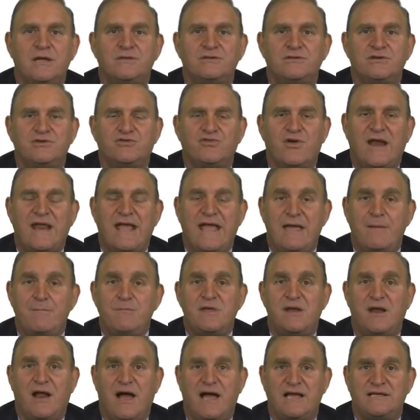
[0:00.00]
to try to
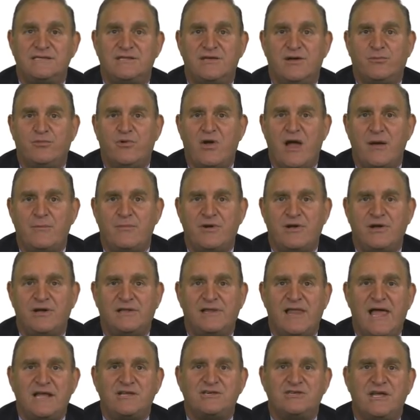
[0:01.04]
immunize their primary
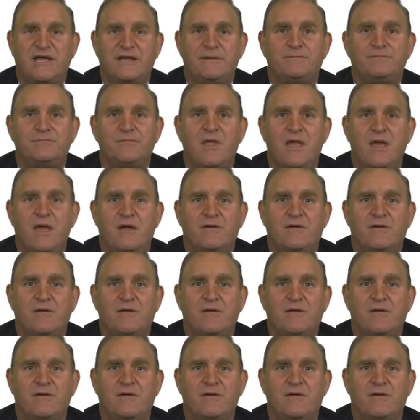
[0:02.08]
election